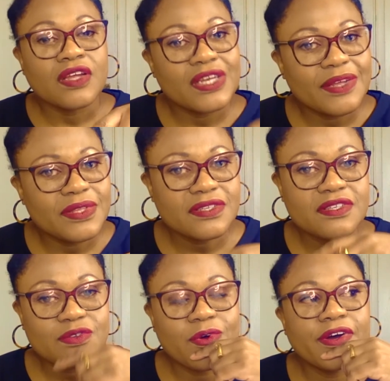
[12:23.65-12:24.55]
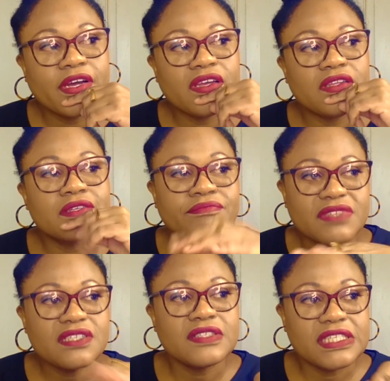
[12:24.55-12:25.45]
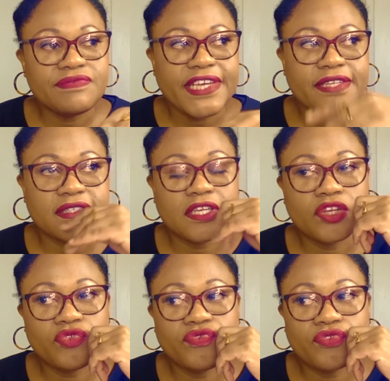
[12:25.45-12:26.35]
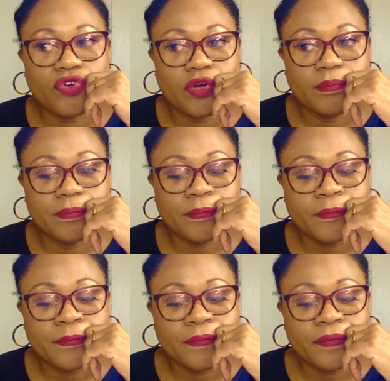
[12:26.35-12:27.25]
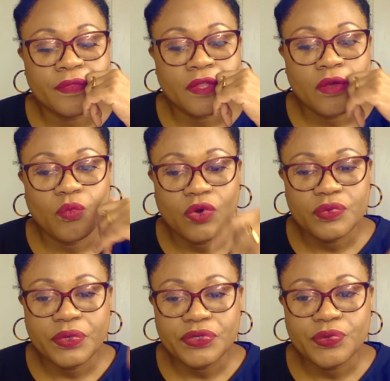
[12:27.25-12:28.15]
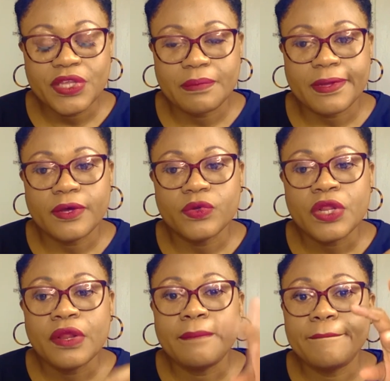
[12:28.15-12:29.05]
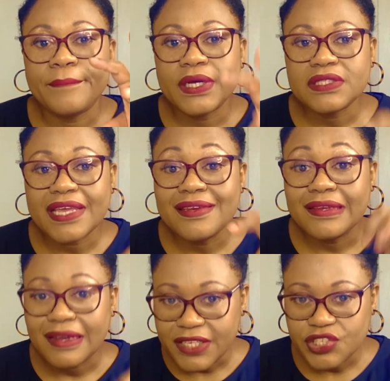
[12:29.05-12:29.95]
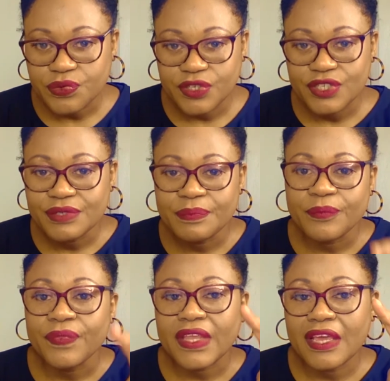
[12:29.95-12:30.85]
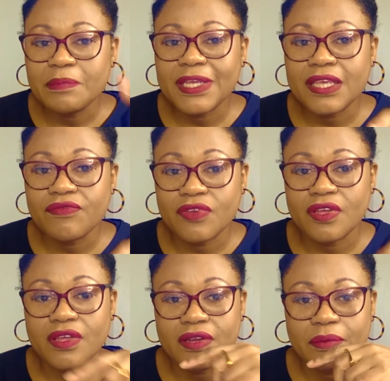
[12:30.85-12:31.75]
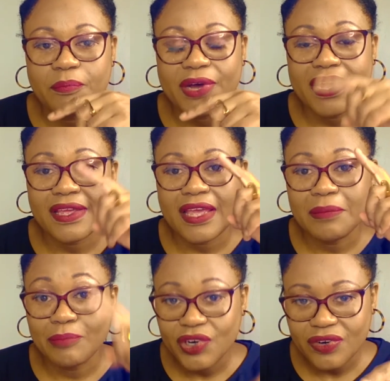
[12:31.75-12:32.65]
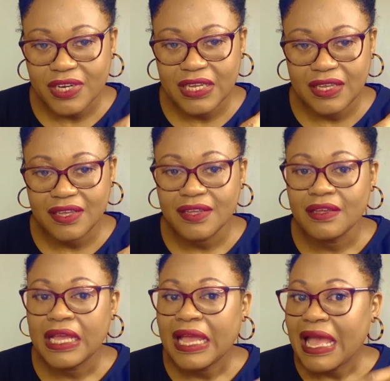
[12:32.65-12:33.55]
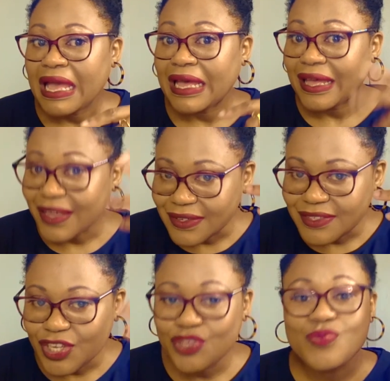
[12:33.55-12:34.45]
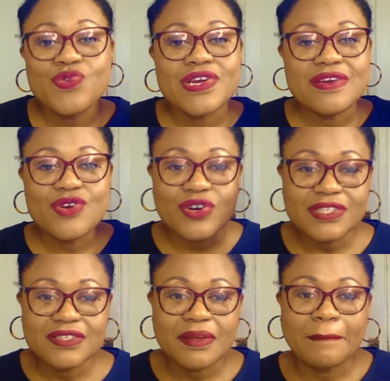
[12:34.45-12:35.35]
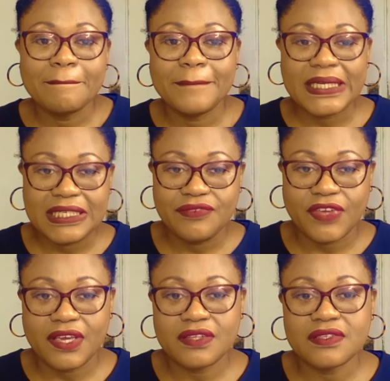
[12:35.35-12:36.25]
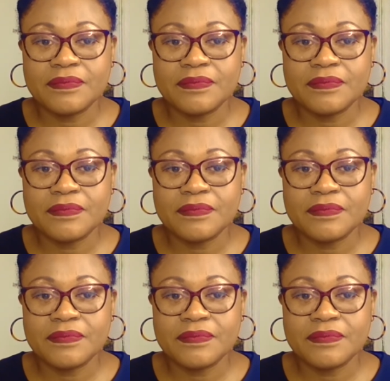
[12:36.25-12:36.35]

Now this is deviating from what we're talking about, but a knighthood can be given by a monarchy, and you would not believe it,